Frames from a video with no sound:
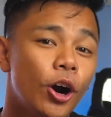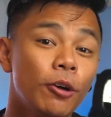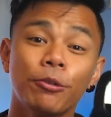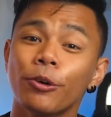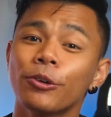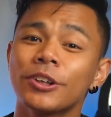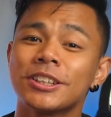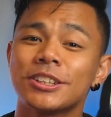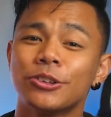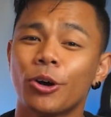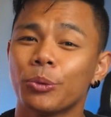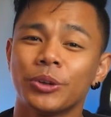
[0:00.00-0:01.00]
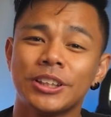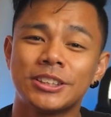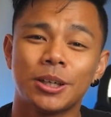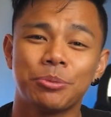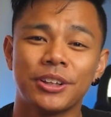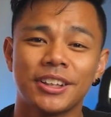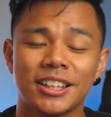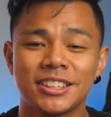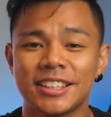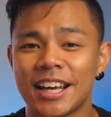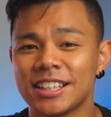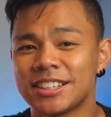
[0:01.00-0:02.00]
Overall, it's not really something that
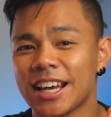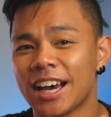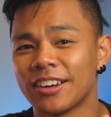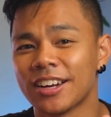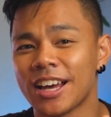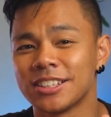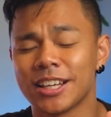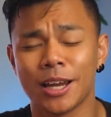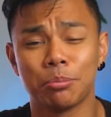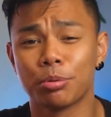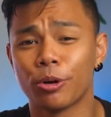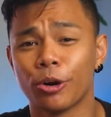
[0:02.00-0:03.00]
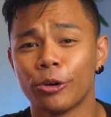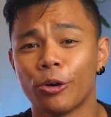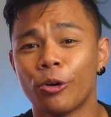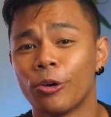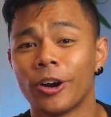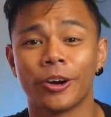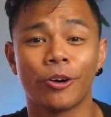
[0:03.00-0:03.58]
stands out as a pro or a